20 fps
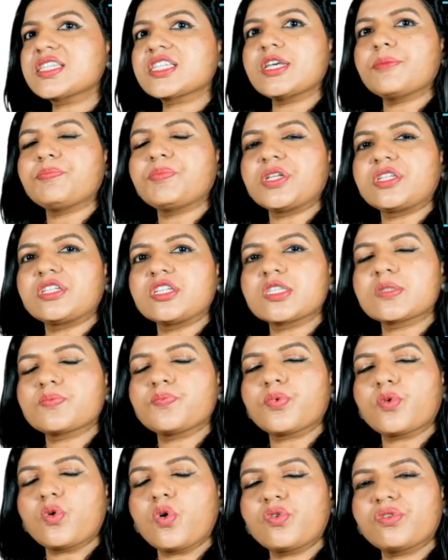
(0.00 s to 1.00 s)
step, it is
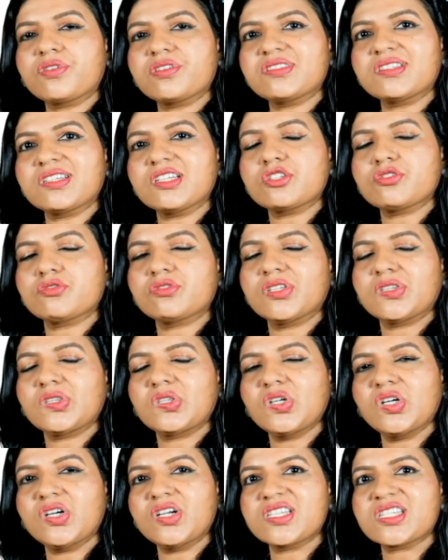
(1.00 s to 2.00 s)
progressing to the
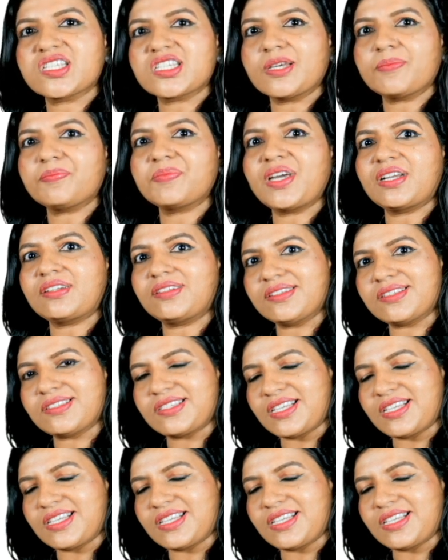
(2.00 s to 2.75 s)
third step, that is